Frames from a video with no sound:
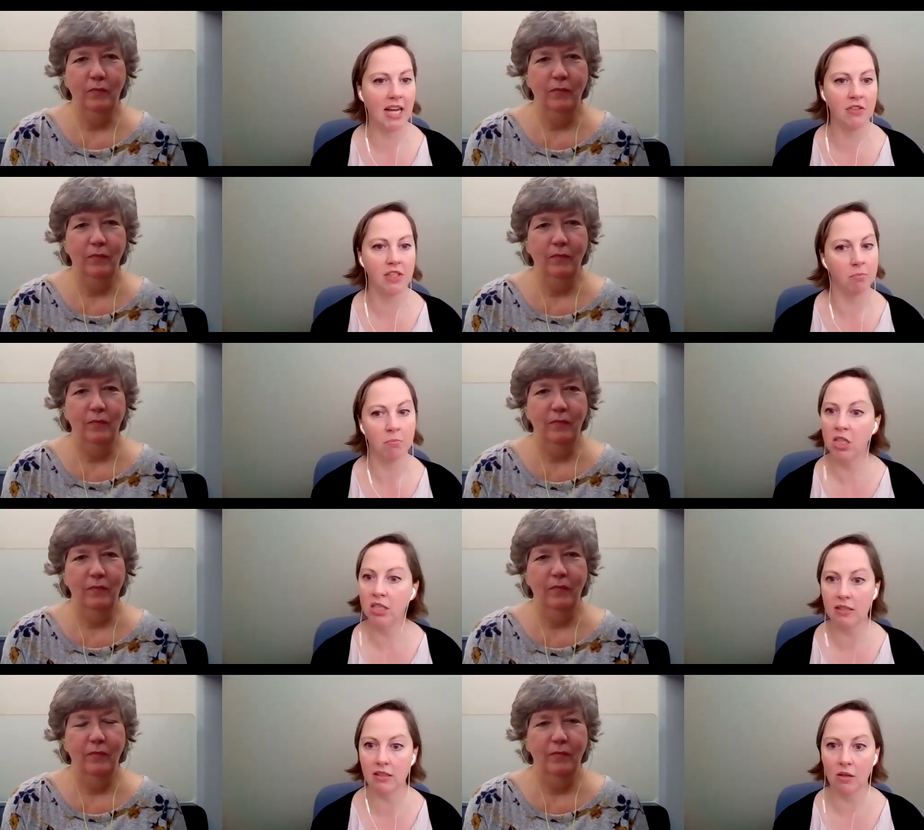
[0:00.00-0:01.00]
Speaker 1: have some
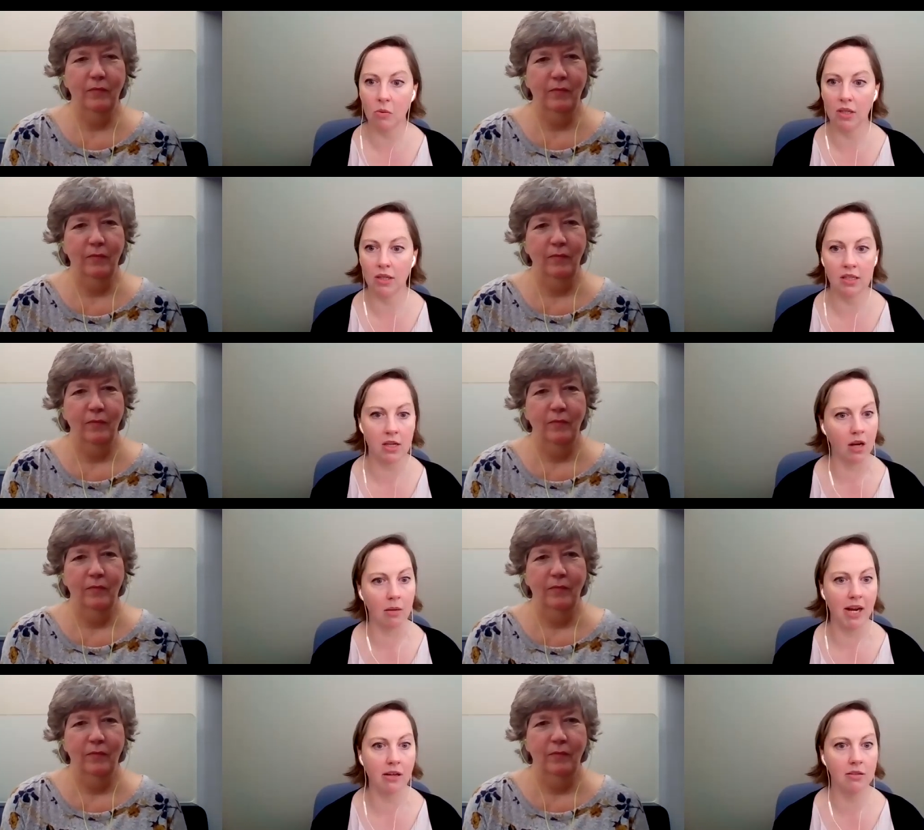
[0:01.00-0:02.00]
books that we're going to talk
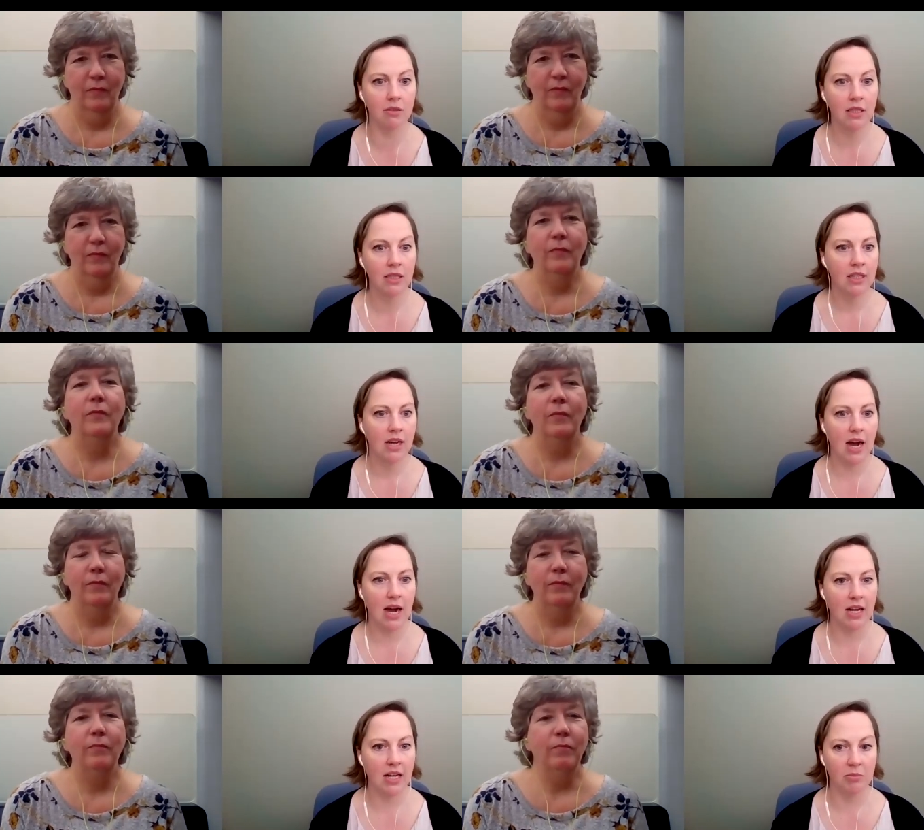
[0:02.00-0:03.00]
about.
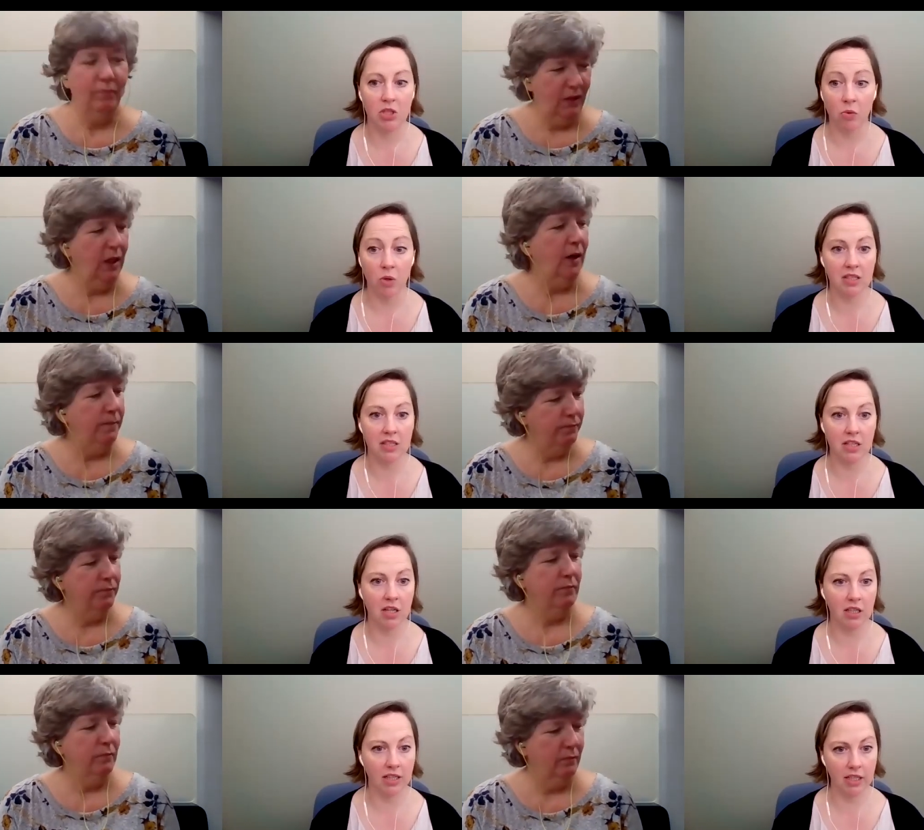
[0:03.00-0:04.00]
Um, yeah. Do you want to
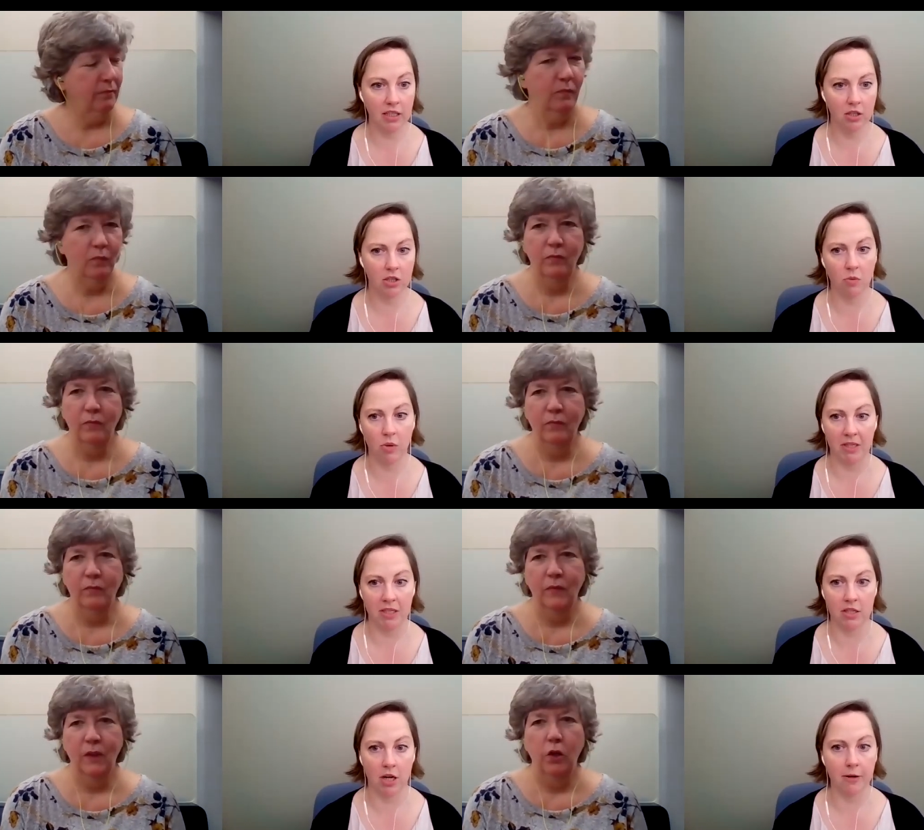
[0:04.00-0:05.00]
start, Claire, or do you want me
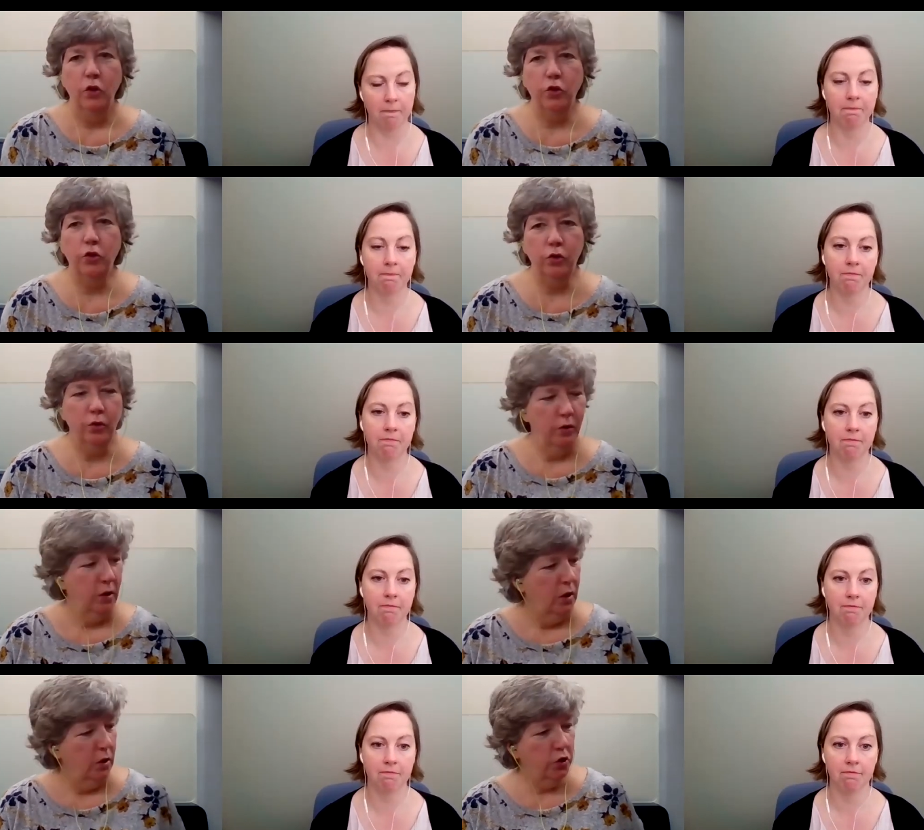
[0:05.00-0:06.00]
to start?
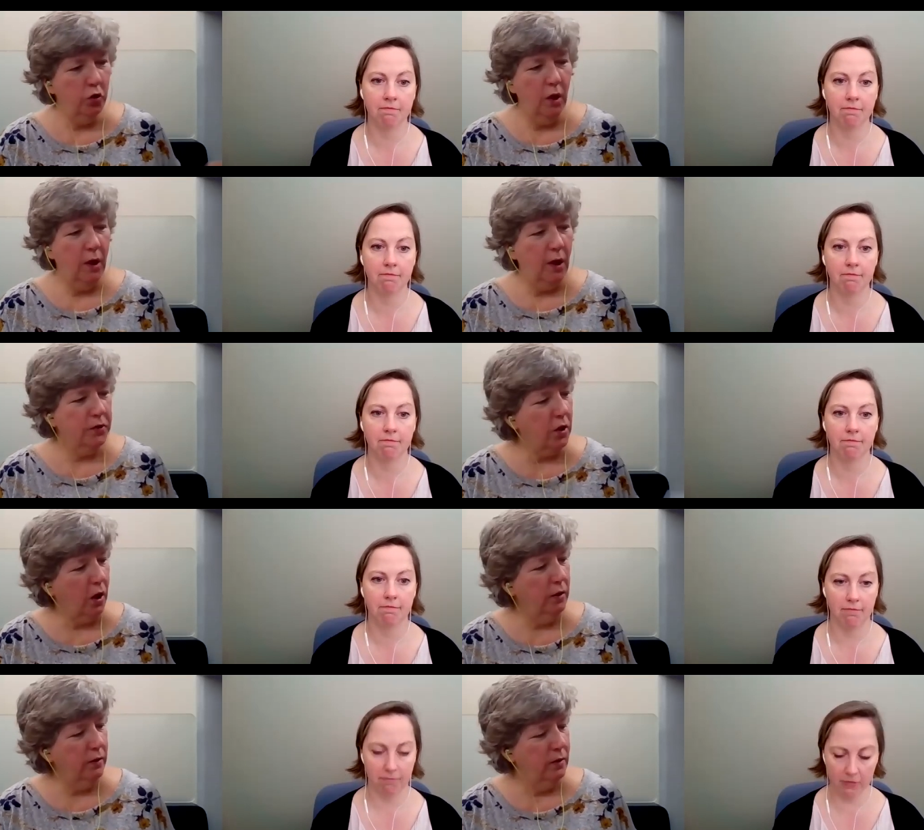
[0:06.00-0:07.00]
Speaker 2: Sure, I'll start.
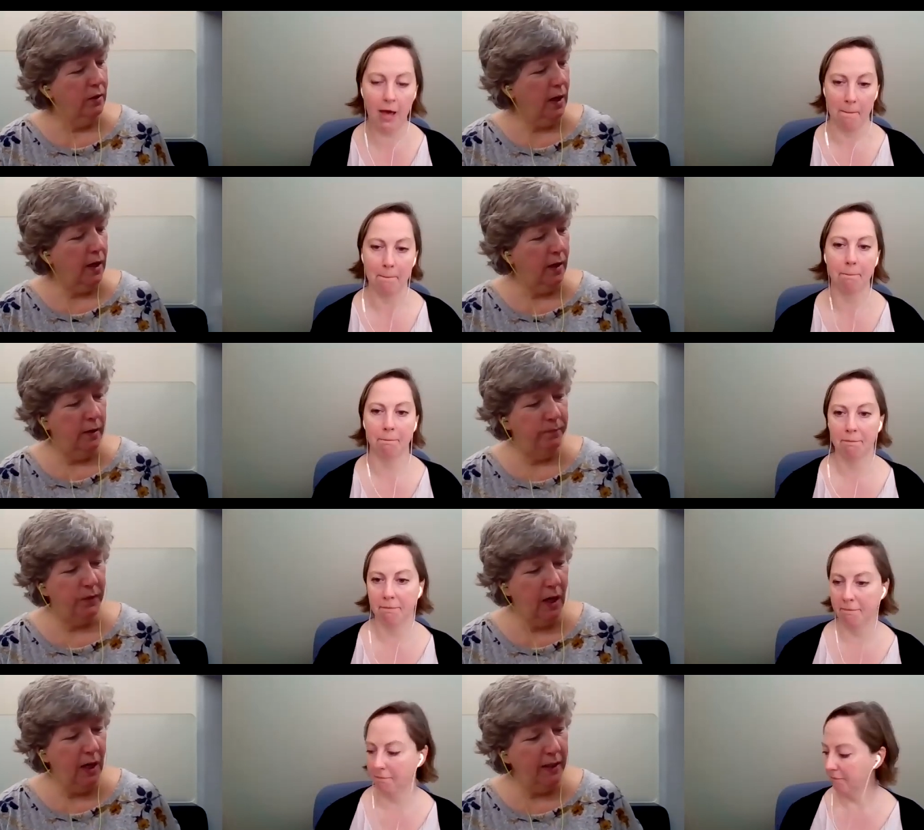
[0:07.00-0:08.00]
Um,
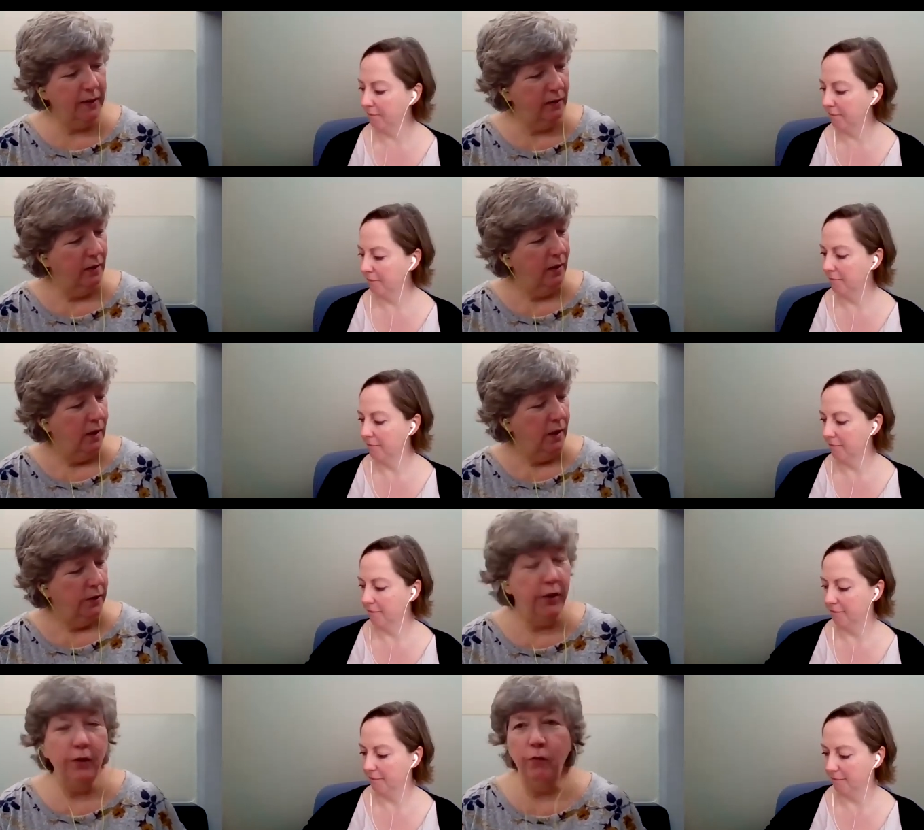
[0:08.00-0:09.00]
I
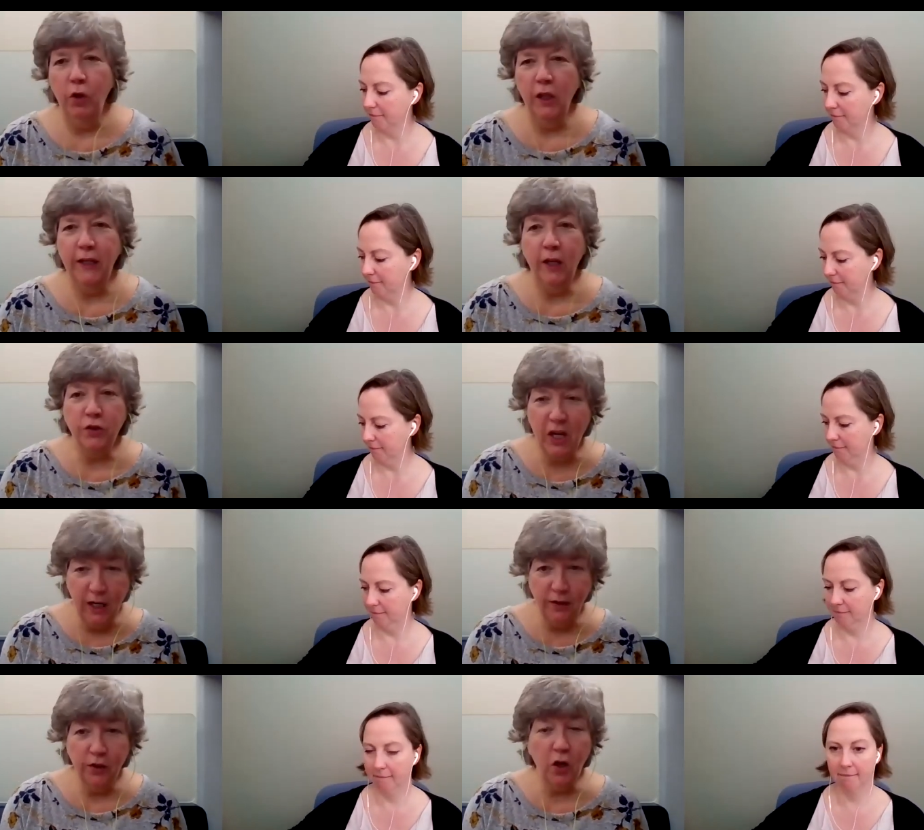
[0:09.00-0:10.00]
didn't really intend
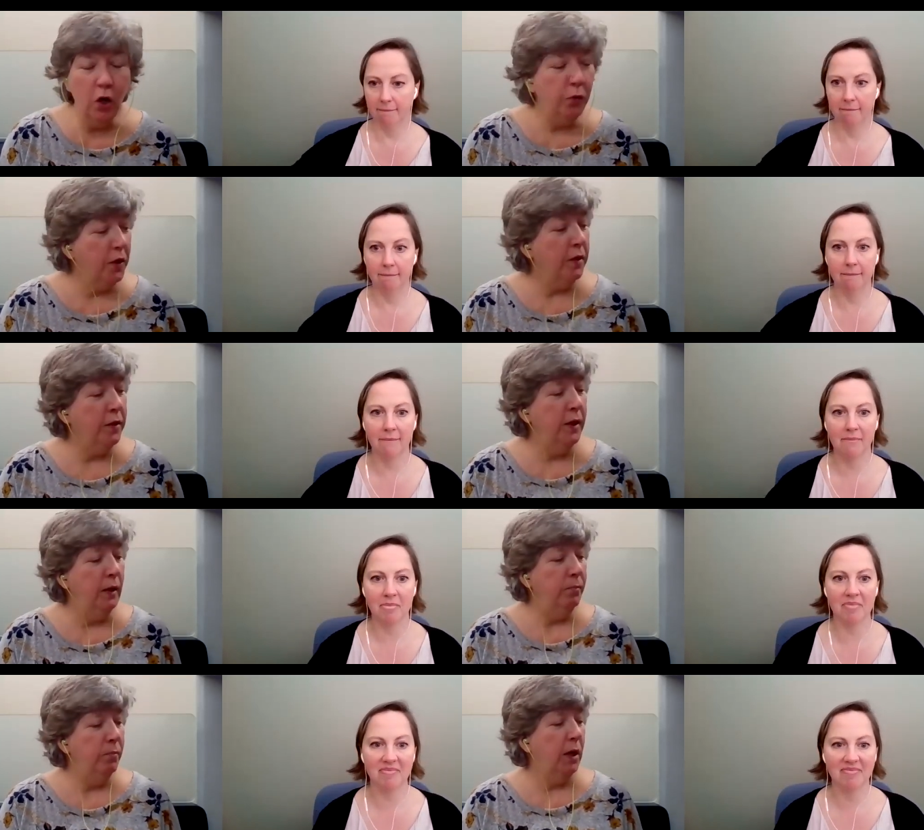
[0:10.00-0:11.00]
to go with a theme,
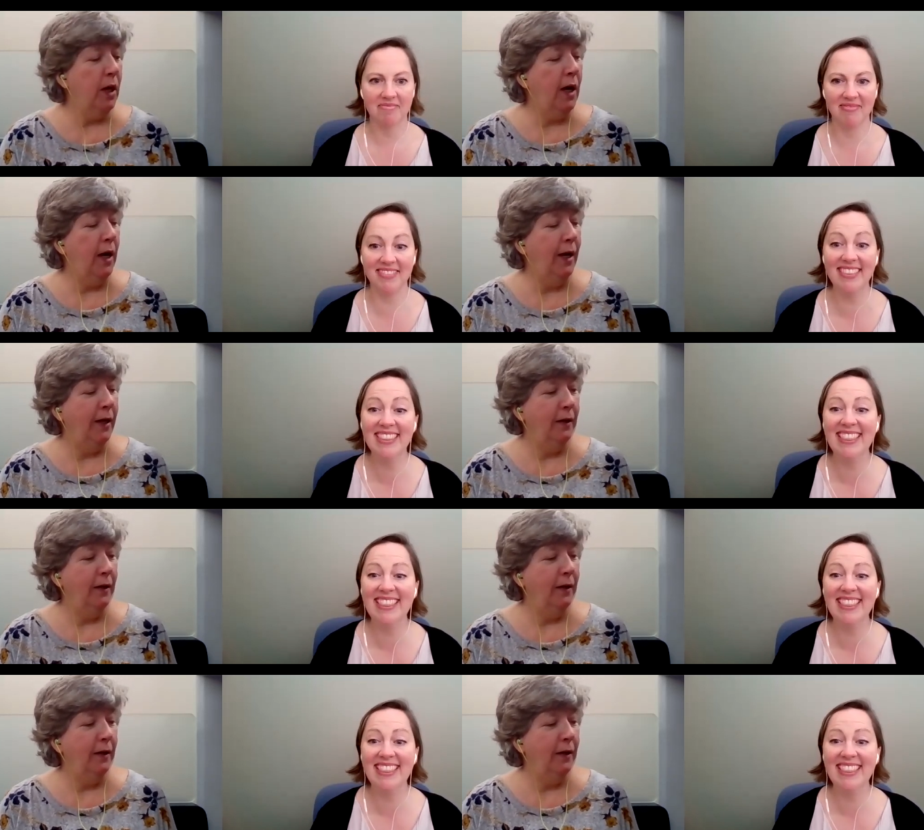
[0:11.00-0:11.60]
but I